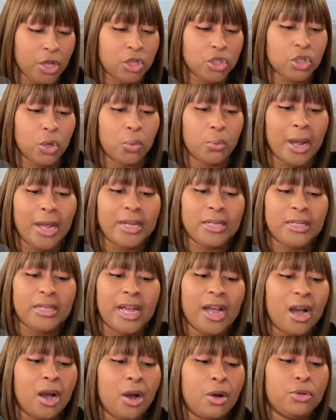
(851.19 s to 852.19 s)
So right
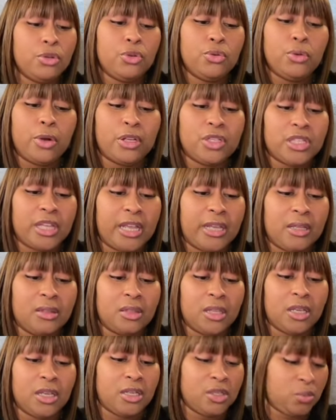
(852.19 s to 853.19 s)
now you are taking
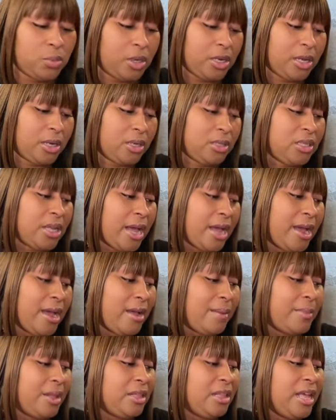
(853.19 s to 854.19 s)
things one at a
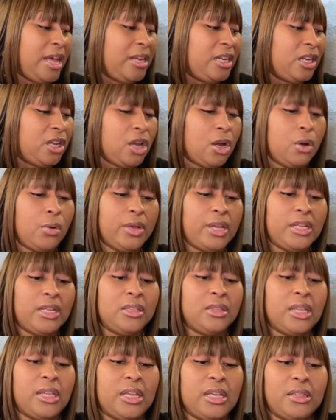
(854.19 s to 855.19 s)
time, letting go
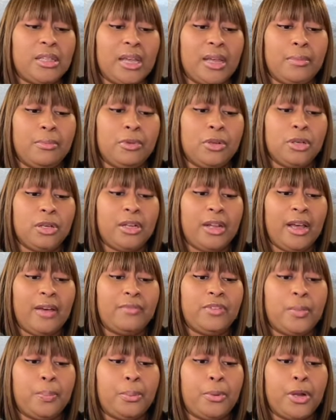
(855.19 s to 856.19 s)
anything that could
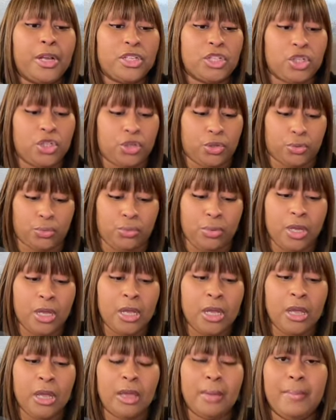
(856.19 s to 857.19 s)
have depressed you
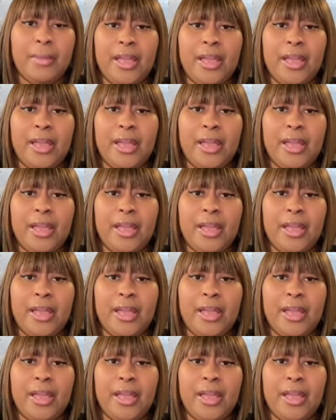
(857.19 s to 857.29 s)
and